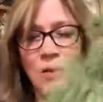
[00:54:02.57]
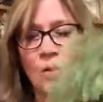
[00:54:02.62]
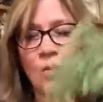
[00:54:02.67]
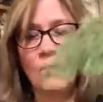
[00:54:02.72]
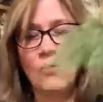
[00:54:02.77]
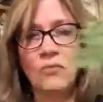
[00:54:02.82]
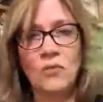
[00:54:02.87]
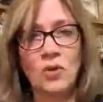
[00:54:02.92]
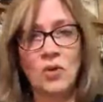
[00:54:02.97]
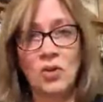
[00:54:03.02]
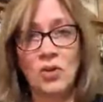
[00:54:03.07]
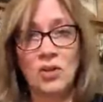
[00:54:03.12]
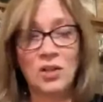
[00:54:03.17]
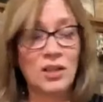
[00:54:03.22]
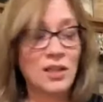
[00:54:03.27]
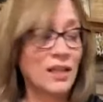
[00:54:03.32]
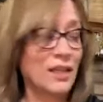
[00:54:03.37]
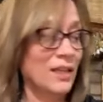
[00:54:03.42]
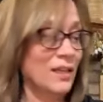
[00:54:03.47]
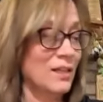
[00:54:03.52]
so
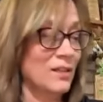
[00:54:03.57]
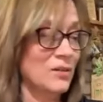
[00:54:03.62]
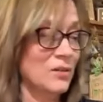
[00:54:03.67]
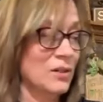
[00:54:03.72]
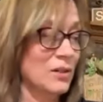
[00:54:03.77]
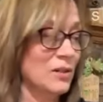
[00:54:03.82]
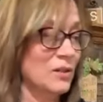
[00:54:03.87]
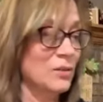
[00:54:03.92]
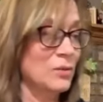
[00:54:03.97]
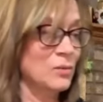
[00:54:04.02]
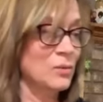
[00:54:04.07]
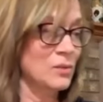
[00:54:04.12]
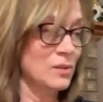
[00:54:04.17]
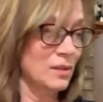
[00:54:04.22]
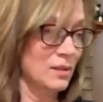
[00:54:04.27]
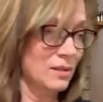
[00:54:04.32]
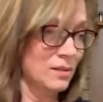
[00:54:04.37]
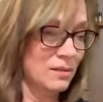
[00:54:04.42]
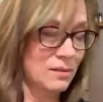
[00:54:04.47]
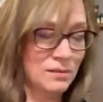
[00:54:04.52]
full and you can
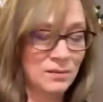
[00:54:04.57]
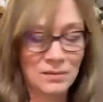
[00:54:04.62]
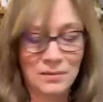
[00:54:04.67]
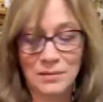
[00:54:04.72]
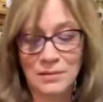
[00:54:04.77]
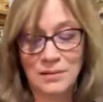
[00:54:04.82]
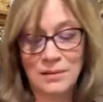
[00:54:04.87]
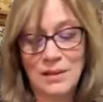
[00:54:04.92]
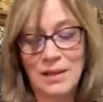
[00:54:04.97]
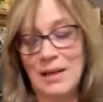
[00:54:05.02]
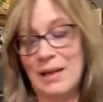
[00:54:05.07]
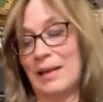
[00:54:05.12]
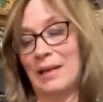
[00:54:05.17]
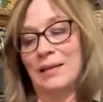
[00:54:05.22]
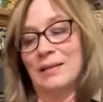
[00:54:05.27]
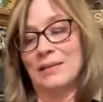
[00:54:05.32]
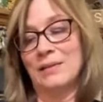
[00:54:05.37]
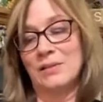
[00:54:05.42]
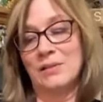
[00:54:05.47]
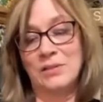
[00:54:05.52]
use it
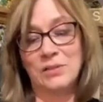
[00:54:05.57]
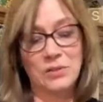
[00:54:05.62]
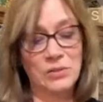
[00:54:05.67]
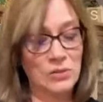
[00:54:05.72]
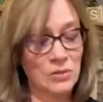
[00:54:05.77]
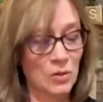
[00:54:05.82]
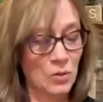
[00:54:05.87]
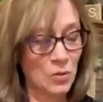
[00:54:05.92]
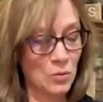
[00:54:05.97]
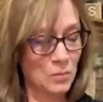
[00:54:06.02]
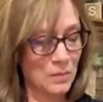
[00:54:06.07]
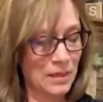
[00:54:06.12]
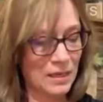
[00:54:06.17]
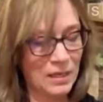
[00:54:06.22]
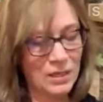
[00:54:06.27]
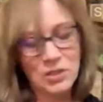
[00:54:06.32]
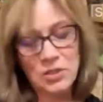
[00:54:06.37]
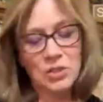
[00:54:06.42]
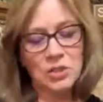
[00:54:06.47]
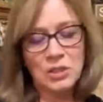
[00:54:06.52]
on so
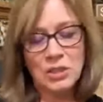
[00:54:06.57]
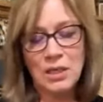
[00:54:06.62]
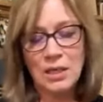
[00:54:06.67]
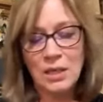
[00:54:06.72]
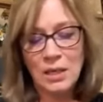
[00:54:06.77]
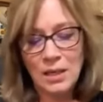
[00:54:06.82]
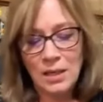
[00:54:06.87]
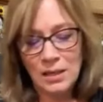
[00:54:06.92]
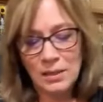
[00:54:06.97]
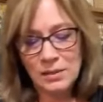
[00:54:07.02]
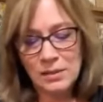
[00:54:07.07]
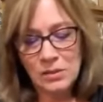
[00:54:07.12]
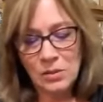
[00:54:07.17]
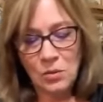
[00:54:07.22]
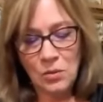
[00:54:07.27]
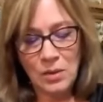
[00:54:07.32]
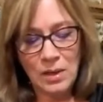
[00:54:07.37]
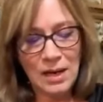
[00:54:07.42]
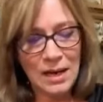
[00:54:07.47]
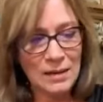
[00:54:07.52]
much.
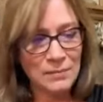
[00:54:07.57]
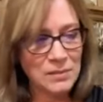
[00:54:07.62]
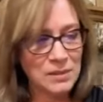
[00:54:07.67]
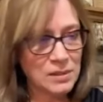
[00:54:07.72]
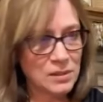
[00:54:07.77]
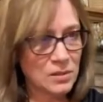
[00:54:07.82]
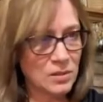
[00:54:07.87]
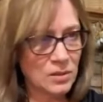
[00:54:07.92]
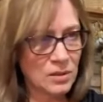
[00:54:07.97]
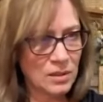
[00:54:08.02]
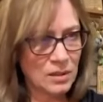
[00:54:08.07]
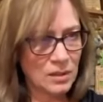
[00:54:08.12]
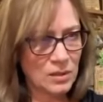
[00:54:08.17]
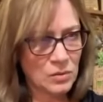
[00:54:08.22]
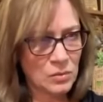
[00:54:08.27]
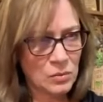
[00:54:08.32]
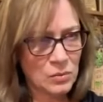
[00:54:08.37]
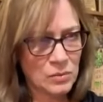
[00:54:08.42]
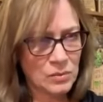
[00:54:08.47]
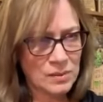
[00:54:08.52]
So I'm just going to
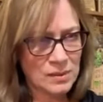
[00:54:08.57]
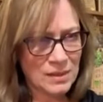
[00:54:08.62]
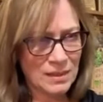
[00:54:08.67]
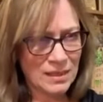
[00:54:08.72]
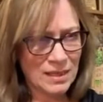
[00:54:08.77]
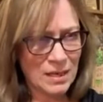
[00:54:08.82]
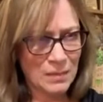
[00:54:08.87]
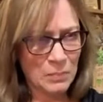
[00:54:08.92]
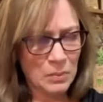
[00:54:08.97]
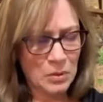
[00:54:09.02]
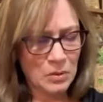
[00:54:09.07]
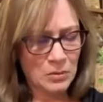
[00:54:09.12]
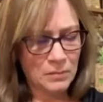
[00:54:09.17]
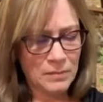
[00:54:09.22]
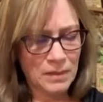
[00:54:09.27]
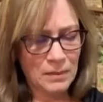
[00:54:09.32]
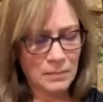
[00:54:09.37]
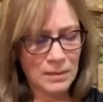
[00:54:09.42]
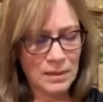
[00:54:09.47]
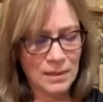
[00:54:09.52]
use a couple,
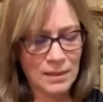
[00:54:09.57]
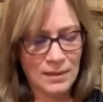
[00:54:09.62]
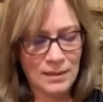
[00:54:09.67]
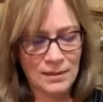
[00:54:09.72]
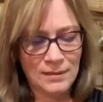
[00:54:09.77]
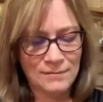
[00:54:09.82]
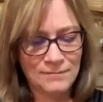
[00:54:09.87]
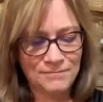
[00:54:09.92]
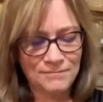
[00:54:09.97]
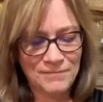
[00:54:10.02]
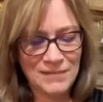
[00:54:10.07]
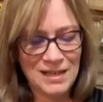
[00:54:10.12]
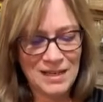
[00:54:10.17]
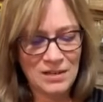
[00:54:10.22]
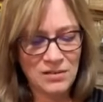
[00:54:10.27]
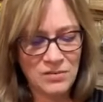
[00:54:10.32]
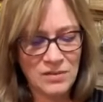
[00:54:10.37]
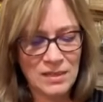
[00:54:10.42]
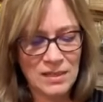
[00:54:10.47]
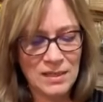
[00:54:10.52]
maybe,
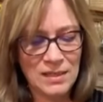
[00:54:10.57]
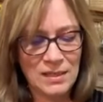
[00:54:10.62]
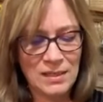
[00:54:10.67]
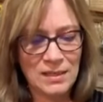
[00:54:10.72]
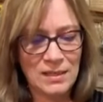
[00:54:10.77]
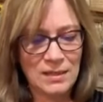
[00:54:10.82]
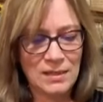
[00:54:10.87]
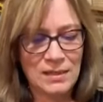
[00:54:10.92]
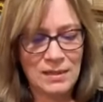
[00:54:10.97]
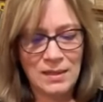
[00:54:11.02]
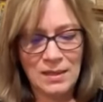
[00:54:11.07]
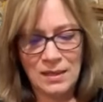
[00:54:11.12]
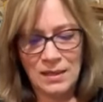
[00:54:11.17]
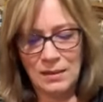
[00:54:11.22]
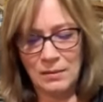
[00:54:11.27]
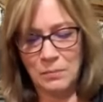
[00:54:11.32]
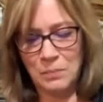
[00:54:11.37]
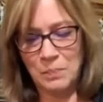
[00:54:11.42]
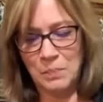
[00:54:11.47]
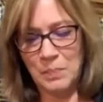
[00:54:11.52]
I don't need
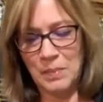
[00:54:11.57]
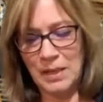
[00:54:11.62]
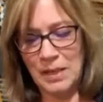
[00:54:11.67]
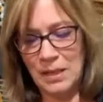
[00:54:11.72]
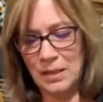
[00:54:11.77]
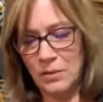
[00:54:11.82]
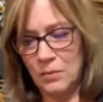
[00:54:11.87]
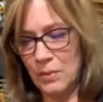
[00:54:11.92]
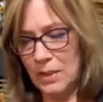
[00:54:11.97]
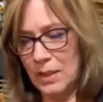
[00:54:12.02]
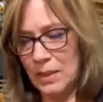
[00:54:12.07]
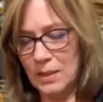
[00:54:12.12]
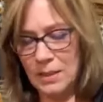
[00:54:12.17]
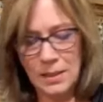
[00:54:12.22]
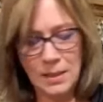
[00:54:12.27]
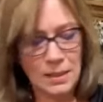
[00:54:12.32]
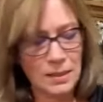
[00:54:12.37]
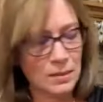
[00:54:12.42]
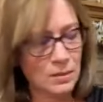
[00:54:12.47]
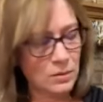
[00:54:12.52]
anything big right
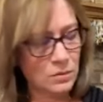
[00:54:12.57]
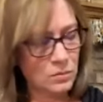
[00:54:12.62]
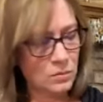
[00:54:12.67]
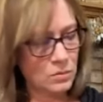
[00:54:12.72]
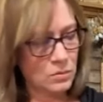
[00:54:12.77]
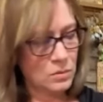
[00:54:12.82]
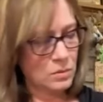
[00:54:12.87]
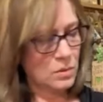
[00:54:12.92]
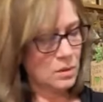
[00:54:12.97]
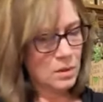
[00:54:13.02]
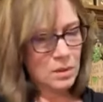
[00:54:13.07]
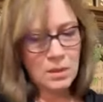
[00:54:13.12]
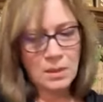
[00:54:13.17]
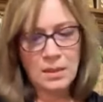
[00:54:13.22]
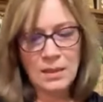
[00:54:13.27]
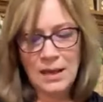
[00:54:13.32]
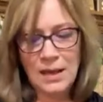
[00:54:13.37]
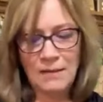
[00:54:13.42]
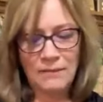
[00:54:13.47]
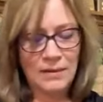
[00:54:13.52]
now.
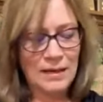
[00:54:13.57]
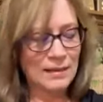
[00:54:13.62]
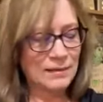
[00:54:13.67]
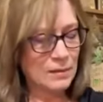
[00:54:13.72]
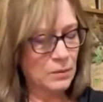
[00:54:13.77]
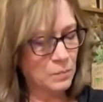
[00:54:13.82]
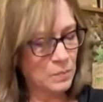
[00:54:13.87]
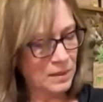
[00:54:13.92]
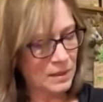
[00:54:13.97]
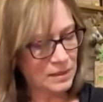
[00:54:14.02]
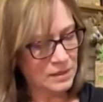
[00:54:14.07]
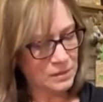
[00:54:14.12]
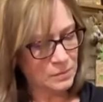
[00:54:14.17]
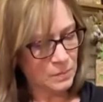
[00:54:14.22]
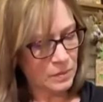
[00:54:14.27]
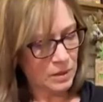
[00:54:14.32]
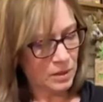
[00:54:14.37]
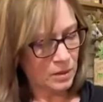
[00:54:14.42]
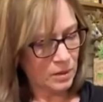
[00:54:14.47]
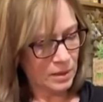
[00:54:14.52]
I've got the
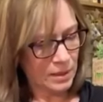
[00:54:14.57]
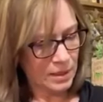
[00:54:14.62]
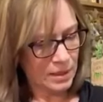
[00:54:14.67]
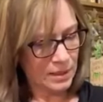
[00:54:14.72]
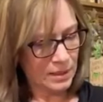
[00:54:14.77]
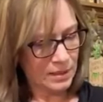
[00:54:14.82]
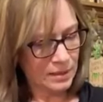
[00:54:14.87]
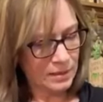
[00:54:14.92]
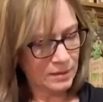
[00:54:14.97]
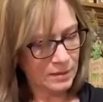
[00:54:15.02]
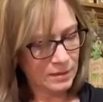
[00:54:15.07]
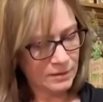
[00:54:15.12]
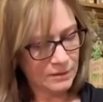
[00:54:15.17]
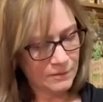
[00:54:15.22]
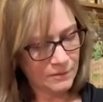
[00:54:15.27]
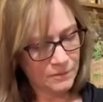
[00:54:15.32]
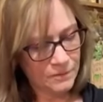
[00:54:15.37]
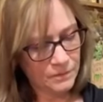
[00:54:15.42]
biggest part on.